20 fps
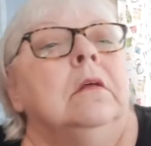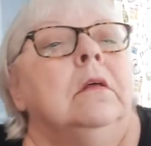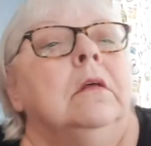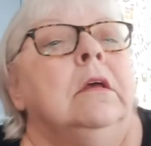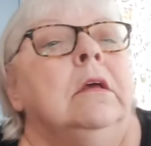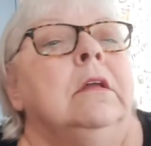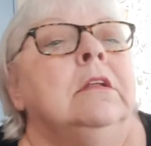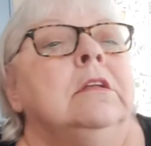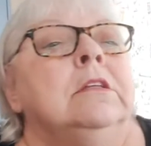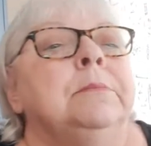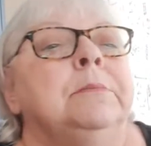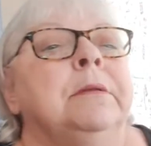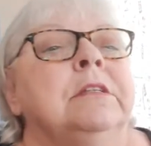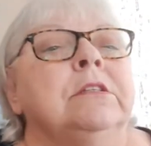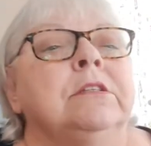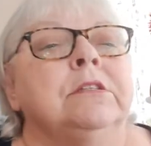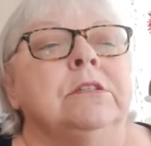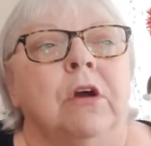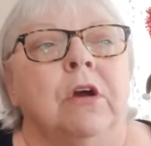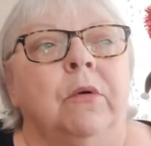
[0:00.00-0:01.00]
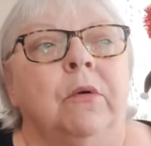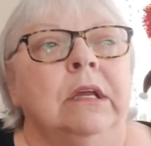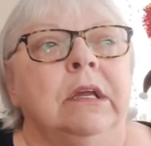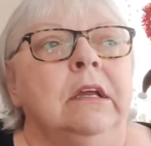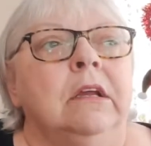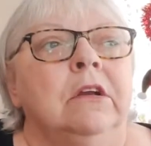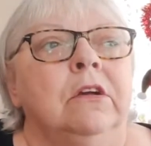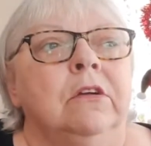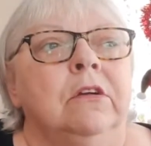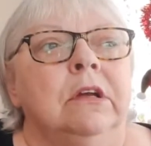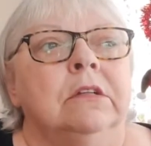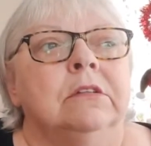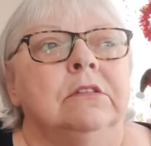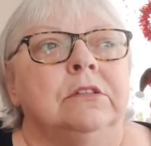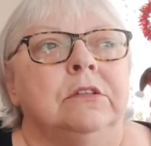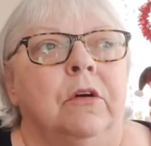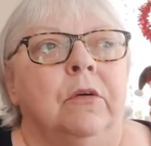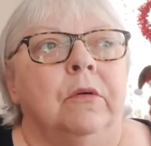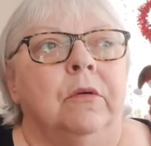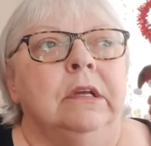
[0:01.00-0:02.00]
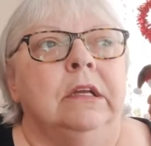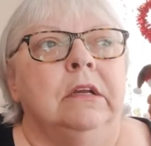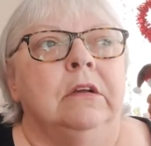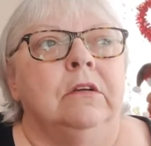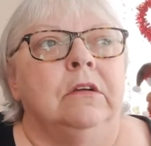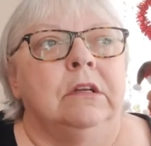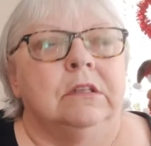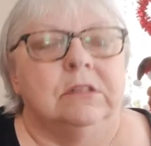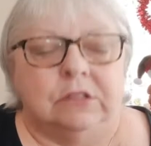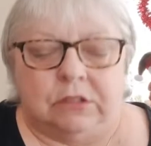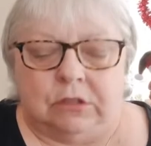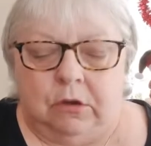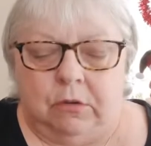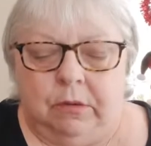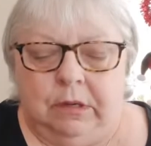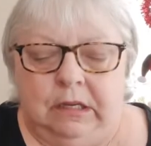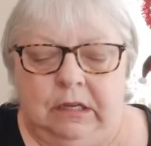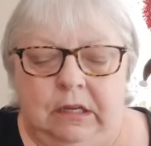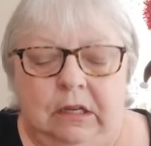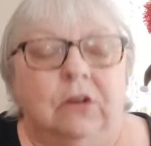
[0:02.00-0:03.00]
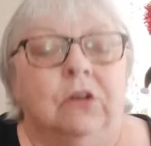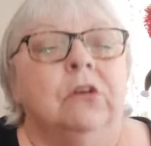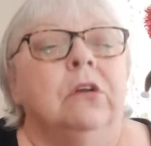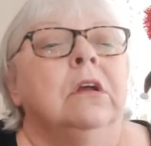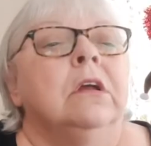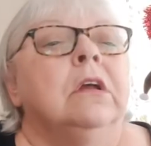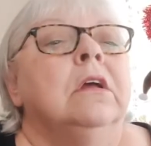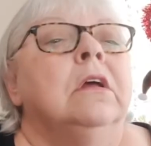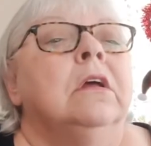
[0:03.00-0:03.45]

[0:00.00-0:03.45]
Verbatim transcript: It has been snowing here and snowing here and snowing here